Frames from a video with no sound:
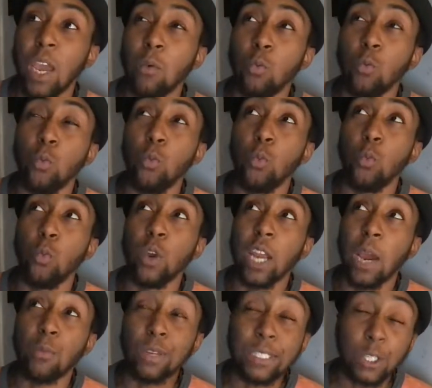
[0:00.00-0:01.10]
when
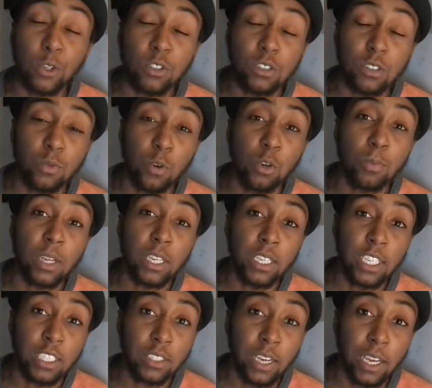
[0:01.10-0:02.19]
I returned to rollerblading,
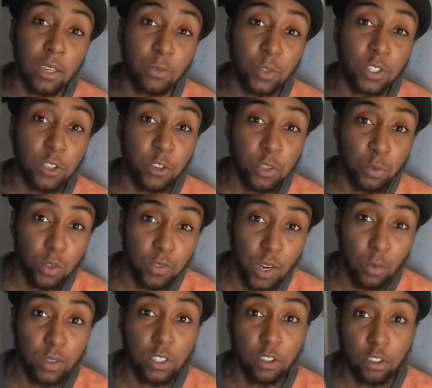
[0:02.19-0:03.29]
that's what I returned with. I
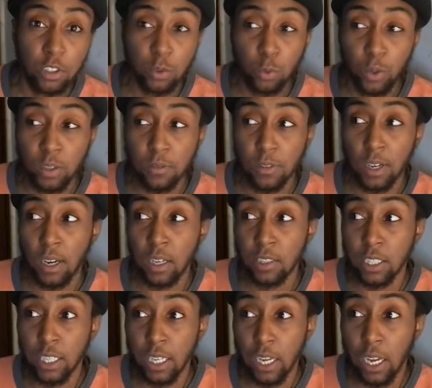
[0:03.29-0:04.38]
returned with uh,
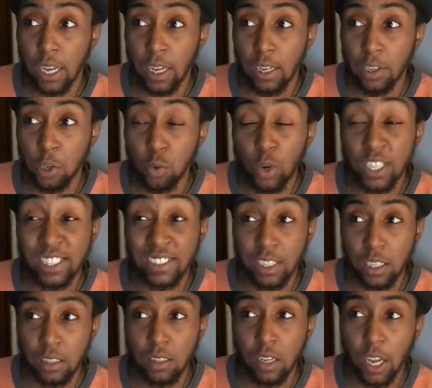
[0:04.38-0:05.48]
the
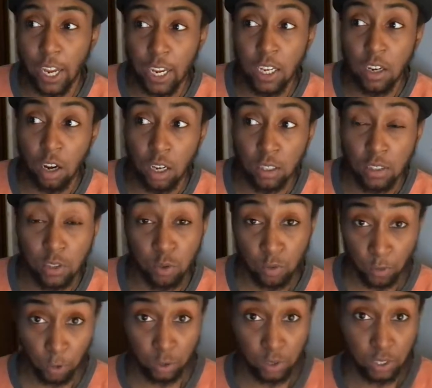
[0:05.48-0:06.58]
USD Aeons
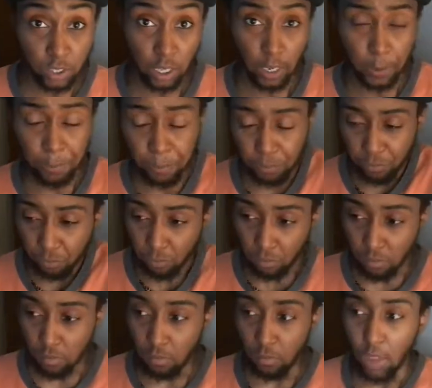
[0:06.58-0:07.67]
Universal Design,
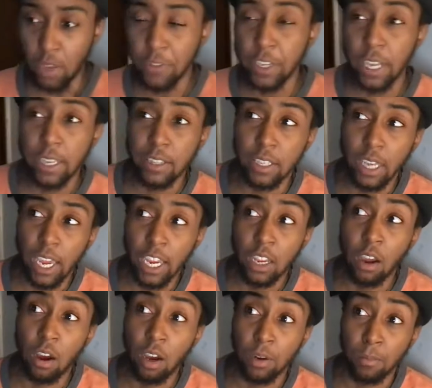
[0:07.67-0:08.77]
the the
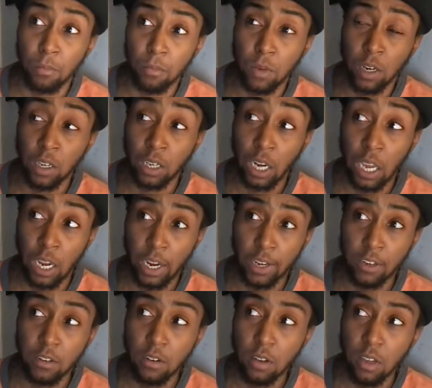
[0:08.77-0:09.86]
Aeon uh,
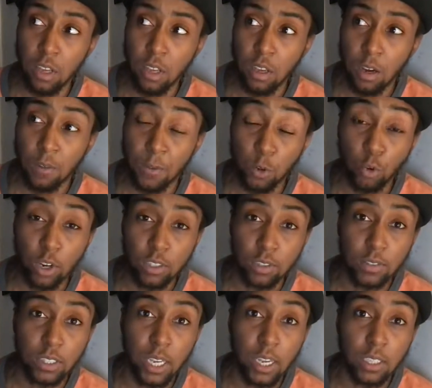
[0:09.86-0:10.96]
line of
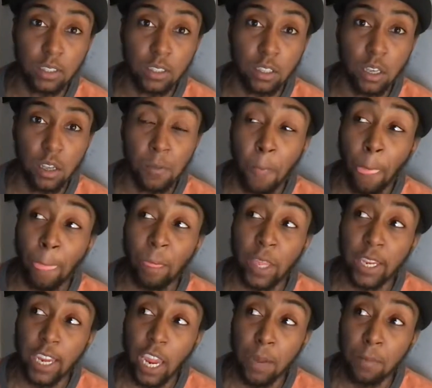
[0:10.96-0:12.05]
aggressive skates.
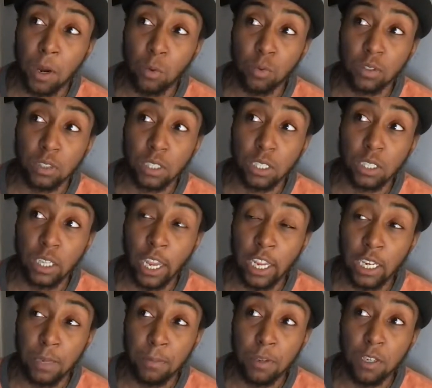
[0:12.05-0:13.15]
They came out with the
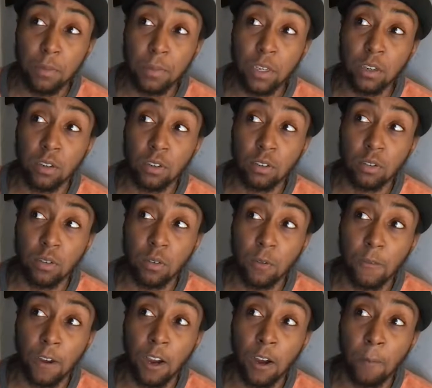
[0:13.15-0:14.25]
80 millimeter
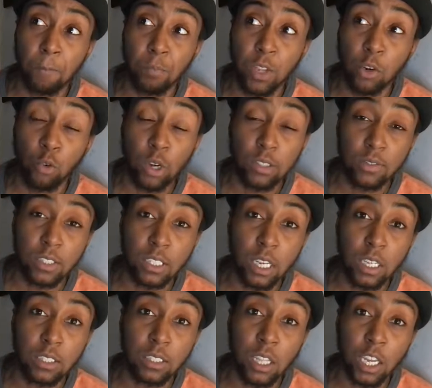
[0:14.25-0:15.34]
um, aggressive
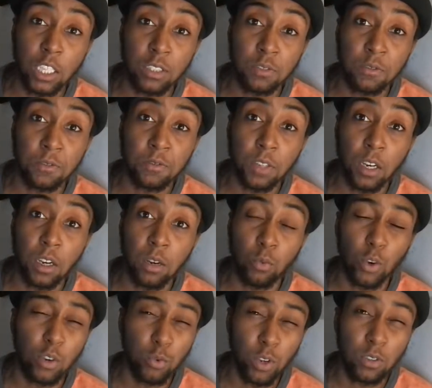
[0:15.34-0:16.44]
skate slash uh,
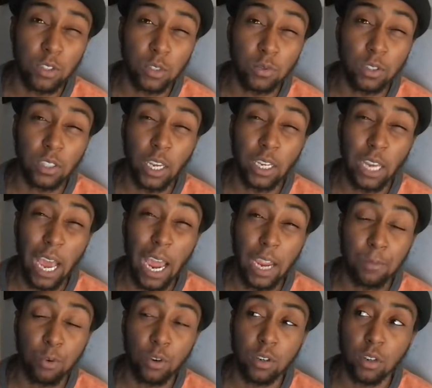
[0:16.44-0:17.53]
recreational skate
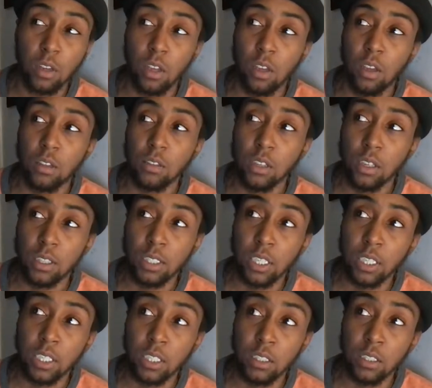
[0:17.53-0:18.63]
hybrid. This
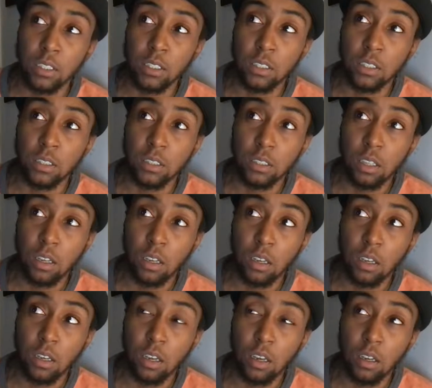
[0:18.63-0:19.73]
is a,
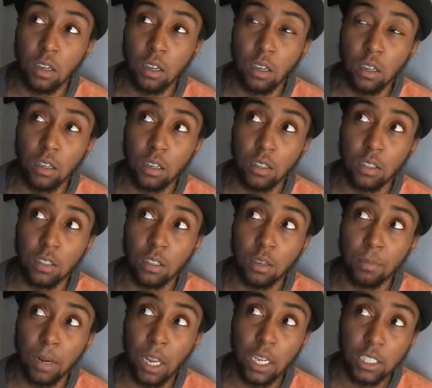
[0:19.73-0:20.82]
a, a,
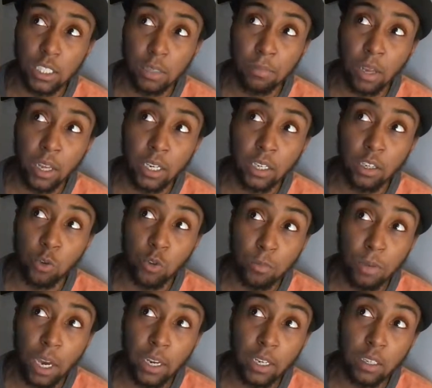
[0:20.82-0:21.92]
plastic body
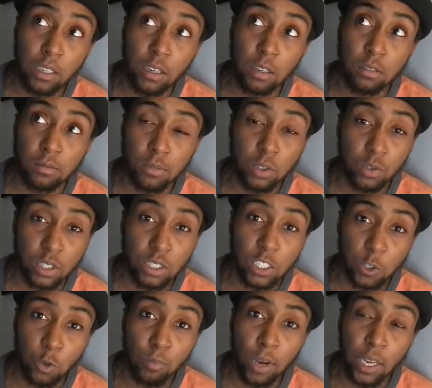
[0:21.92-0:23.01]
unibody, you know, it's a
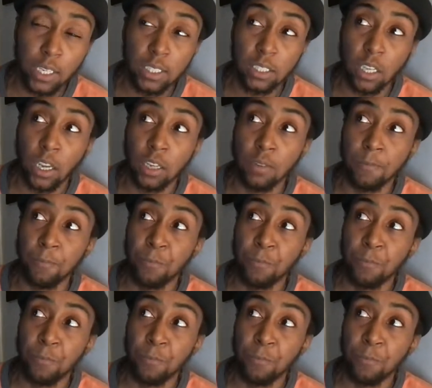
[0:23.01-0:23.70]
single body skate